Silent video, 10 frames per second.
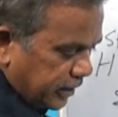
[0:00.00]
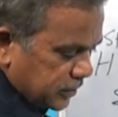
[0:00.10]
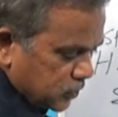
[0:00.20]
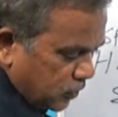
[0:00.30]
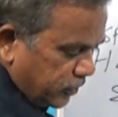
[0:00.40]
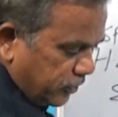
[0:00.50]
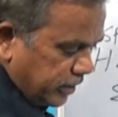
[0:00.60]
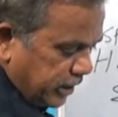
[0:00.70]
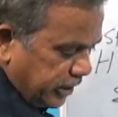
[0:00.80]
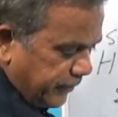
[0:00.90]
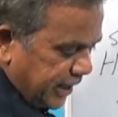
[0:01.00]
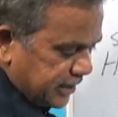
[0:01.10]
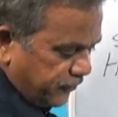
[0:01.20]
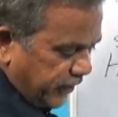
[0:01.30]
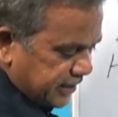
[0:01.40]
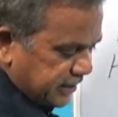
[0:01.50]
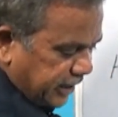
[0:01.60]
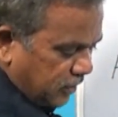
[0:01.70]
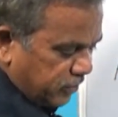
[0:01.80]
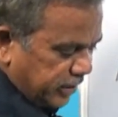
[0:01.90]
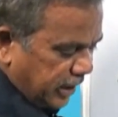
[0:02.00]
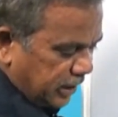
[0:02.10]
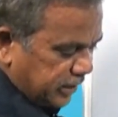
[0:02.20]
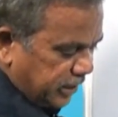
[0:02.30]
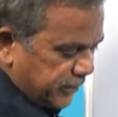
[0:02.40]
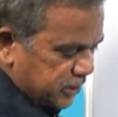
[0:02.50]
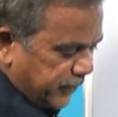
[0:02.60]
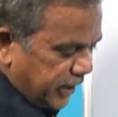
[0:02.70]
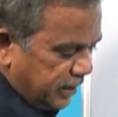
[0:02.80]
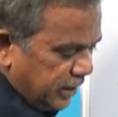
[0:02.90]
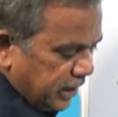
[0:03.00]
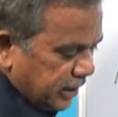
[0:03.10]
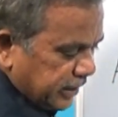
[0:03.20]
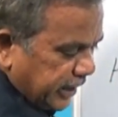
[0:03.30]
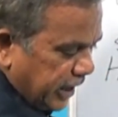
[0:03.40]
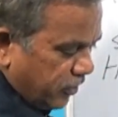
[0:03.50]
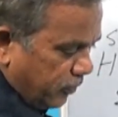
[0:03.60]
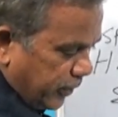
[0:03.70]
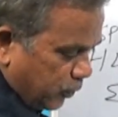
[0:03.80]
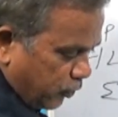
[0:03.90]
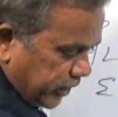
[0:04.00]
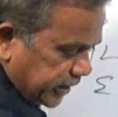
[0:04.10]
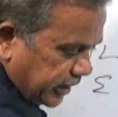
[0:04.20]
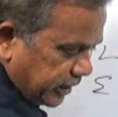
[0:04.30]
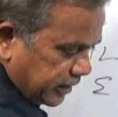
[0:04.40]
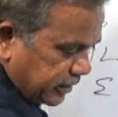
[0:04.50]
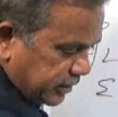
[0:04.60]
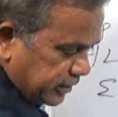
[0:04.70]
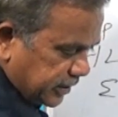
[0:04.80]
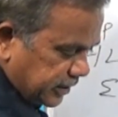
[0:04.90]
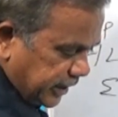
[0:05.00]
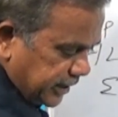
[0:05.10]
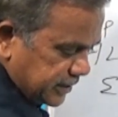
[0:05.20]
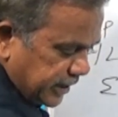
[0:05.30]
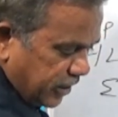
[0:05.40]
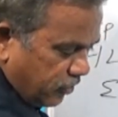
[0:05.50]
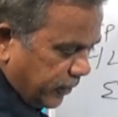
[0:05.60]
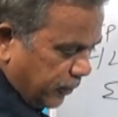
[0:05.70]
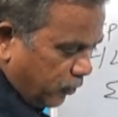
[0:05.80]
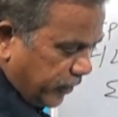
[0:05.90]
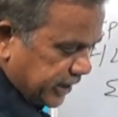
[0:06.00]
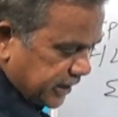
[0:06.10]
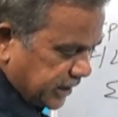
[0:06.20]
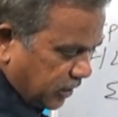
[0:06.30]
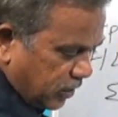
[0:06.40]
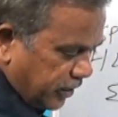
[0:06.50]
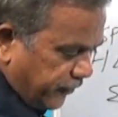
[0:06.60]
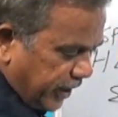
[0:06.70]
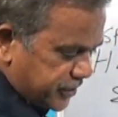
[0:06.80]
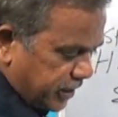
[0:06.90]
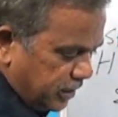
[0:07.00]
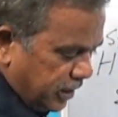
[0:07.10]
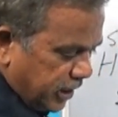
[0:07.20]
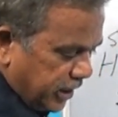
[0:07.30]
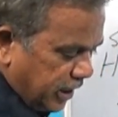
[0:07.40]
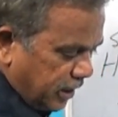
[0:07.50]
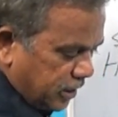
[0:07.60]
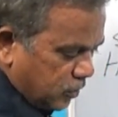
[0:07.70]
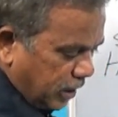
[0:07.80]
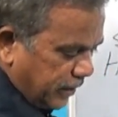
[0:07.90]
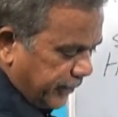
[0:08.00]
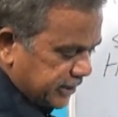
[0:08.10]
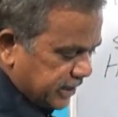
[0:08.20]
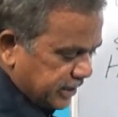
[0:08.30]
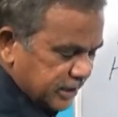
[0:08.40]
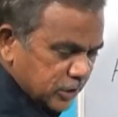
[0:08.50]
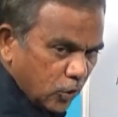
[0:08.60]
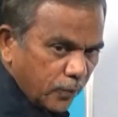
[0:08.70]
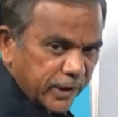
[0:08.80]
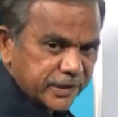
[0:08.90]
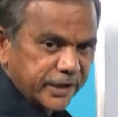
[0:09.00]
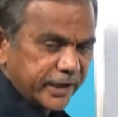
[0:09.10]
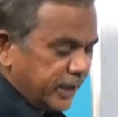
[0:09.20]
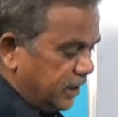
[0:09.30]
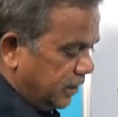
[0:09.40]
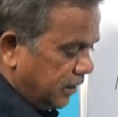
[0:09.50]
So you imagine for a cyclone in the northern hemisphere, the air will be moving air will be moving in the circular fashion in order to compensate this low pressure area.